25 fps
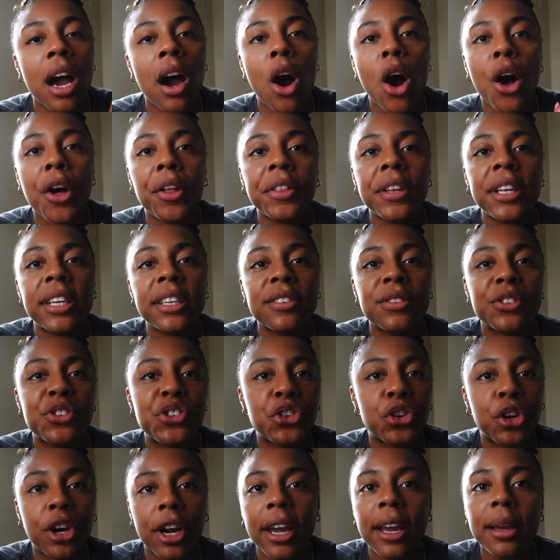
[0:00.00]
on these
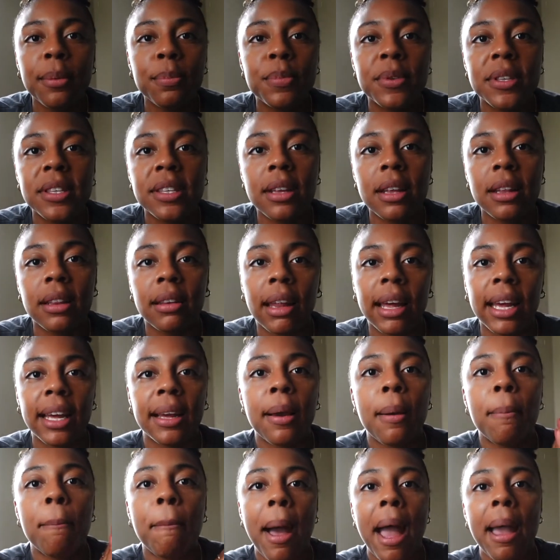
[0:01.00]
trips,
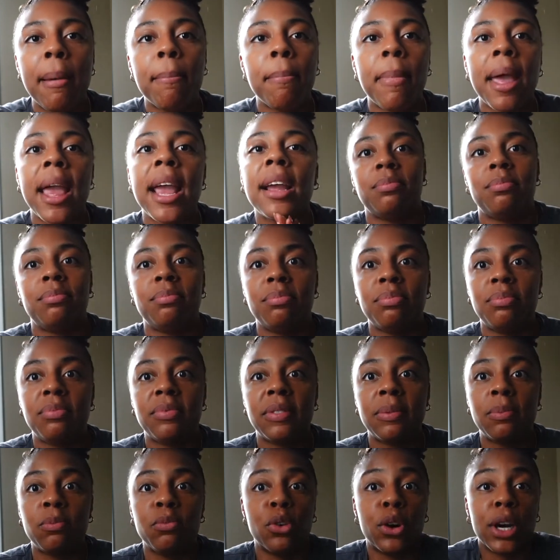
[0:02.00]
like my main
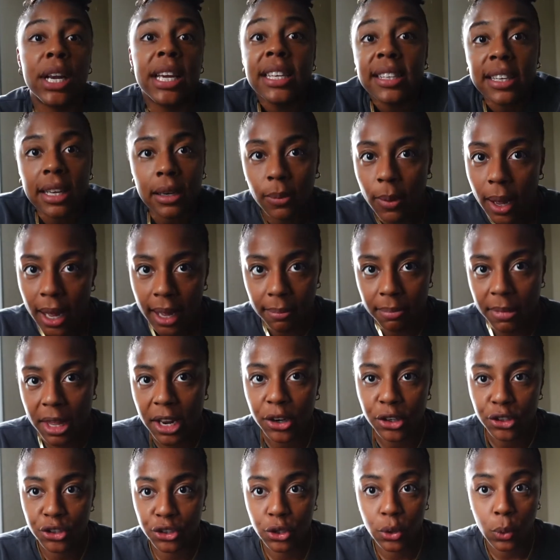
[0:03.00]
reason why I'm
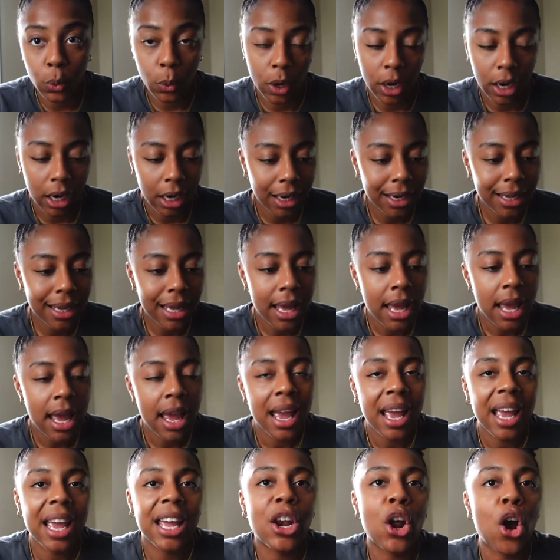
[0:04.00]
there is to work,
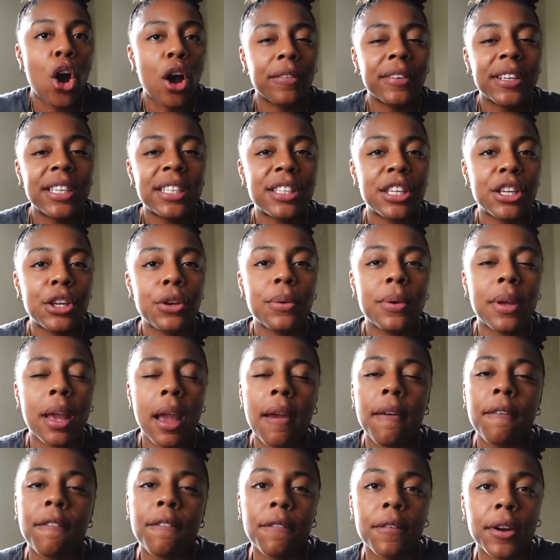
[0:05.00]
and obviously you
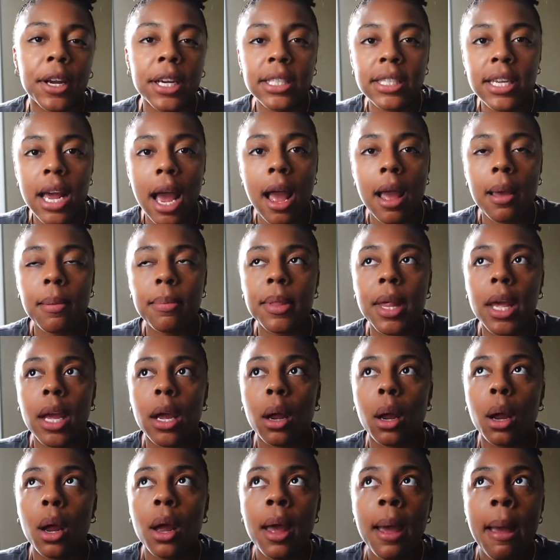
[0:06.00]
get free time
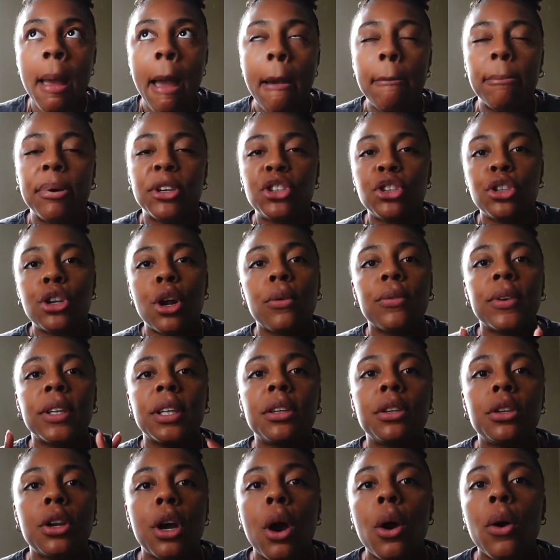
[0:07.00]
there, but you don't
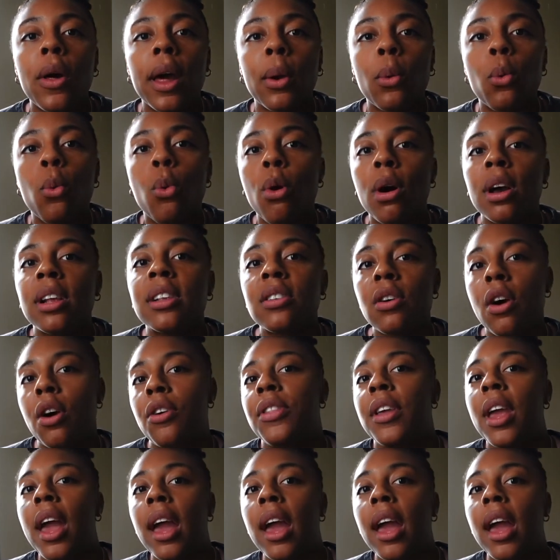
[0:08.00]
really know like what's on the